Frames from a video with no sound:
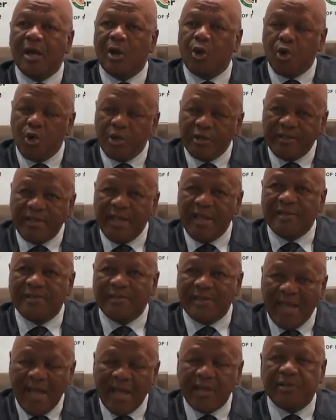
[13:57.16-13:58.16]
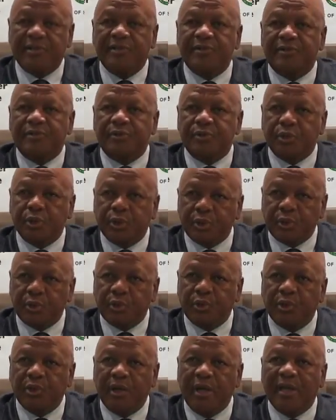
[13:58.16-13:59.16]
contains actions to
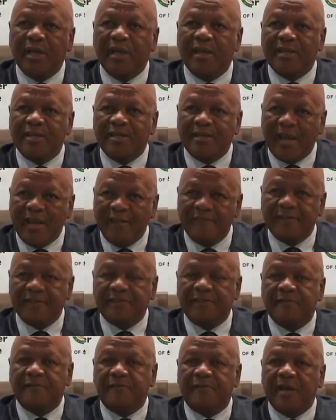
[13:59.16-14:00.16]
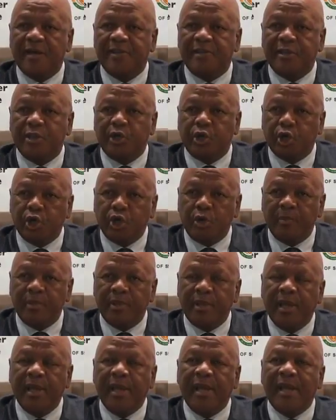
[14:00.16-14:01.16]
grow and diversify the
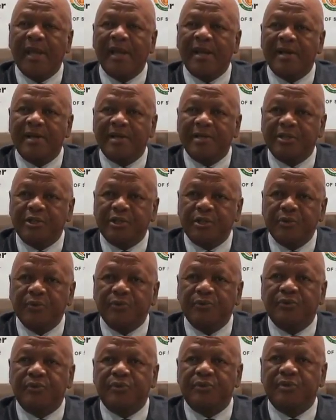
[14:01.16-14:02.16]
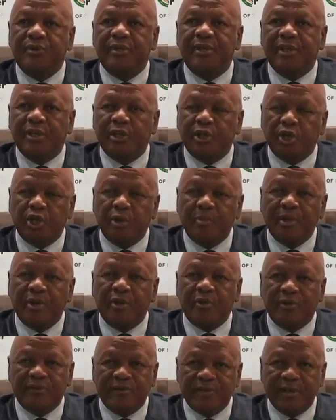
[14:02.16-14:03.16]
economy and reduce economic
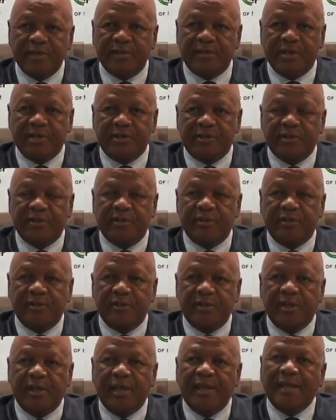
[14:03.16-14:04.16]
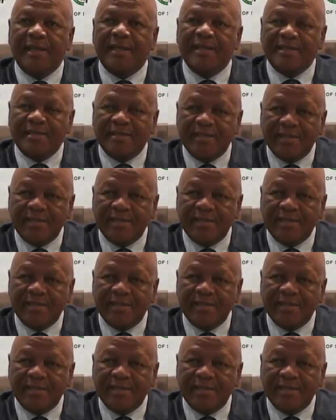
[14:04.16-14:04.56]
concentration. It